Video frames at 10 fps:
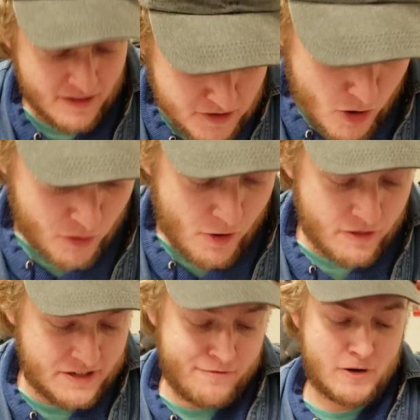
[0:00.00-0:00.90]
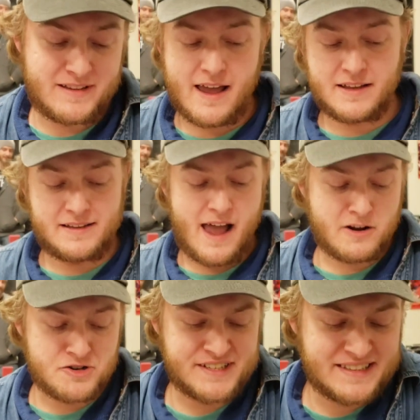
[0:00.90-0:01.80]
you know, with all the different tech
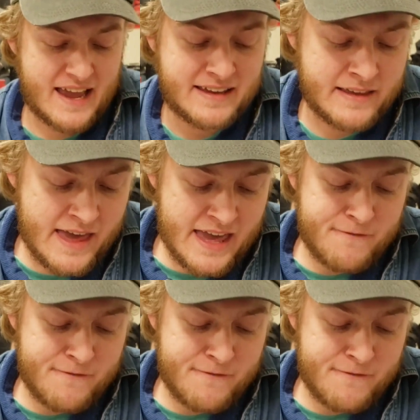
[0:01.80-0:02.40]
attackers and teching,